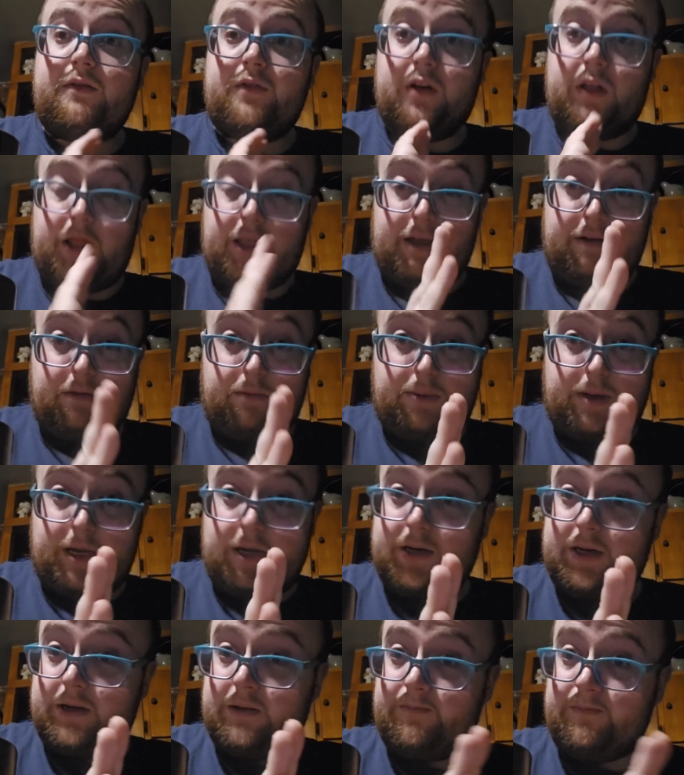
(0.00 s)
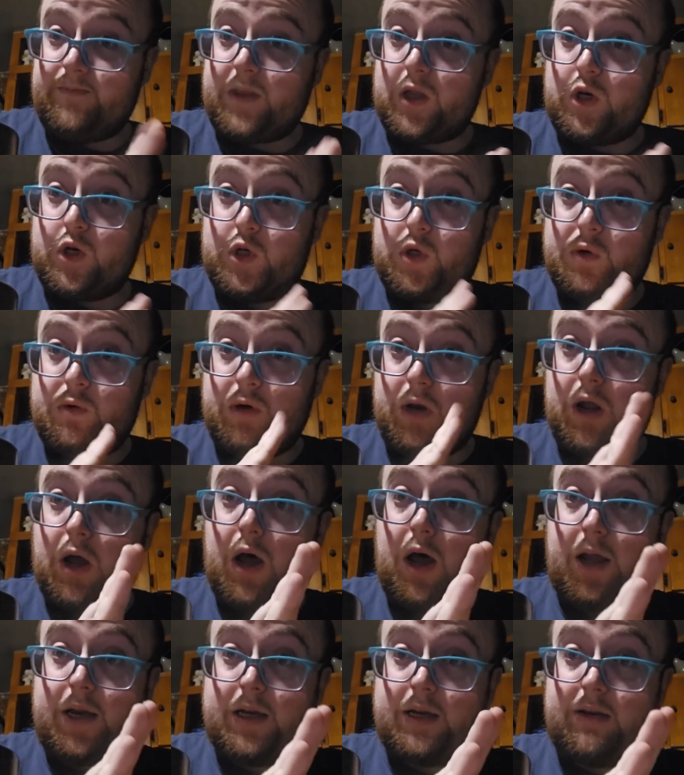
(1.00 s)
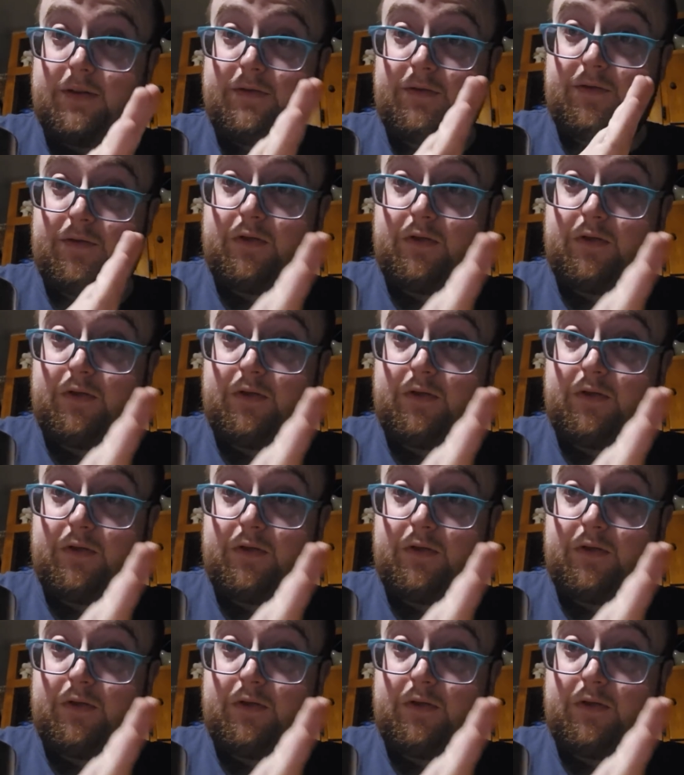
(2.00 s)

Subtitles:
for the love of Pete, do not